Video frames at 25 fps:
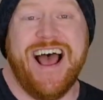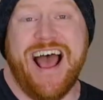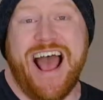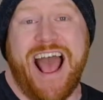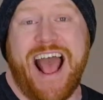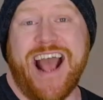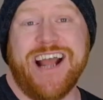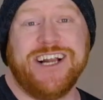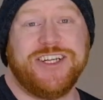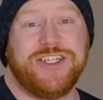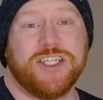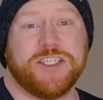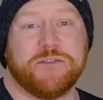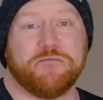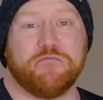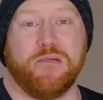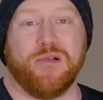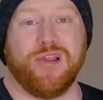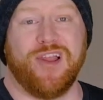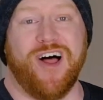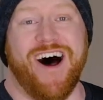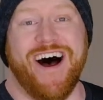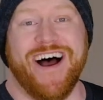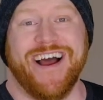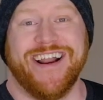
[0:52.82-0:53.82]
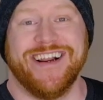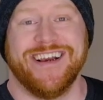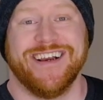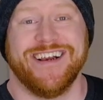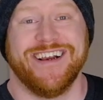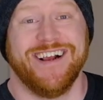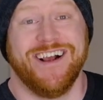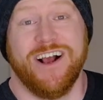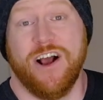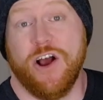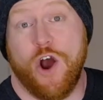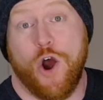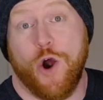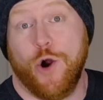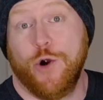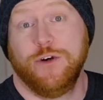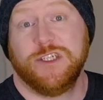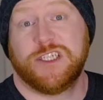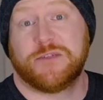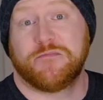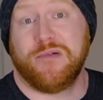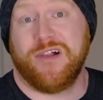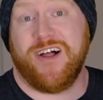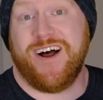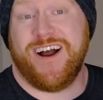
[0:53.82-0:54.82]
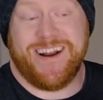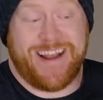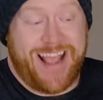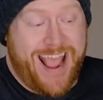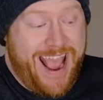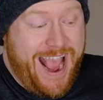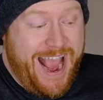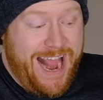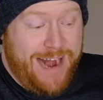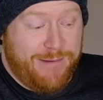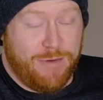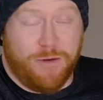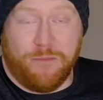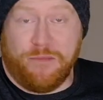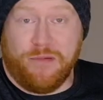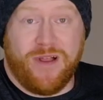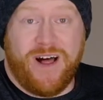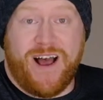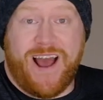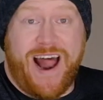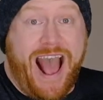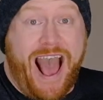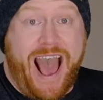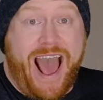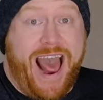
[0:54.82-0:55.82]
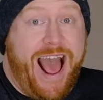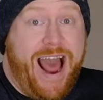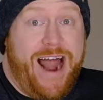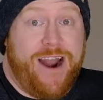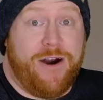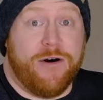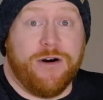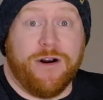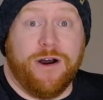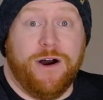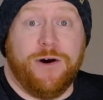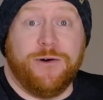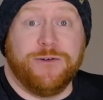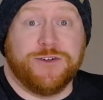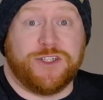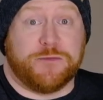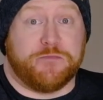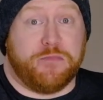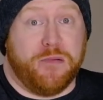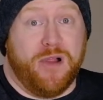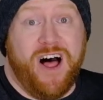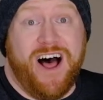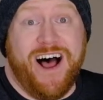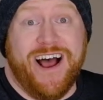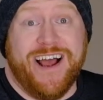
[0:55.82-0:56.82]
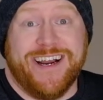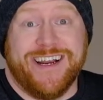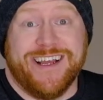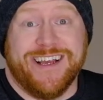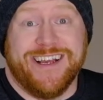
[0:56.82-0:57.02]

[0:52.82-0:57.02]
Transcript: and just blood. Whose blood? Animal blood? I don't know, just blood.